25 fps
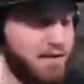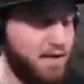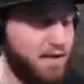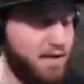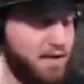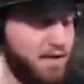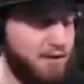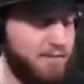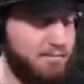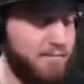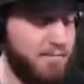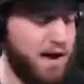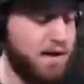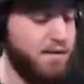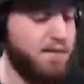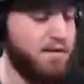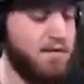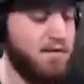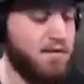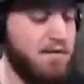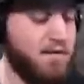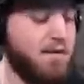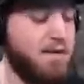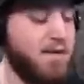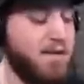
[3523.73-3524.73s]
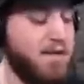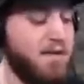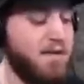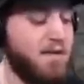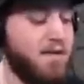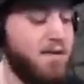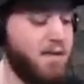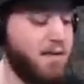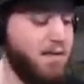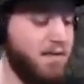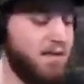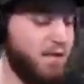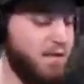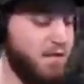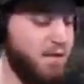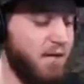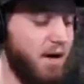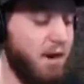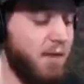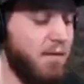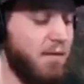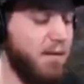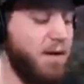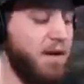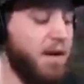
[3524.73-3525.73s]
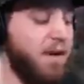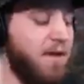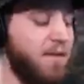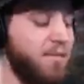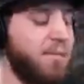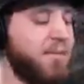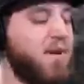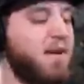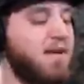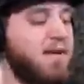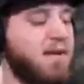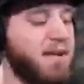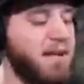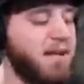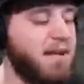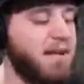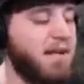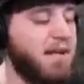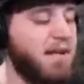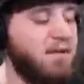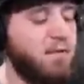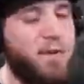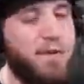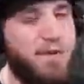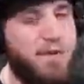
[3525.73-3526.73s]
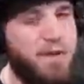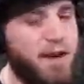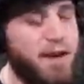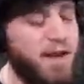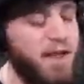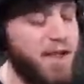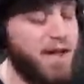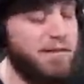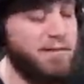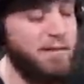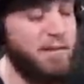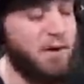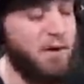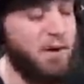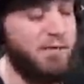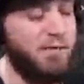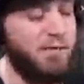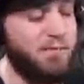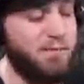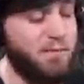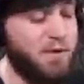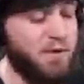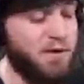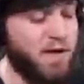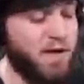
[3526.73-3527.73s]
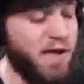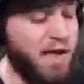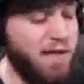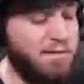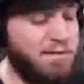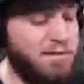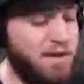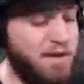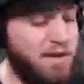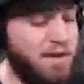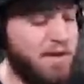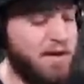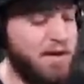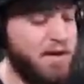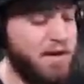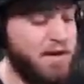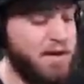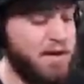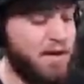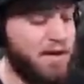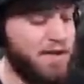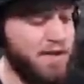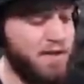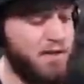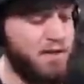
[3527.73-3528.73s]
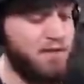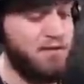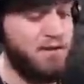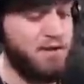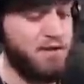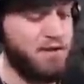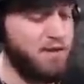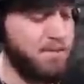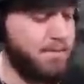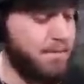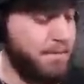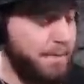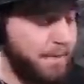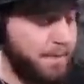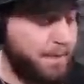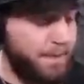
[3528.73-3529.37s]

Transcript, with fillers: to see, like, mountains in the distance and see where I want. Because, like, that's one thing I love about open world games. Is that you just...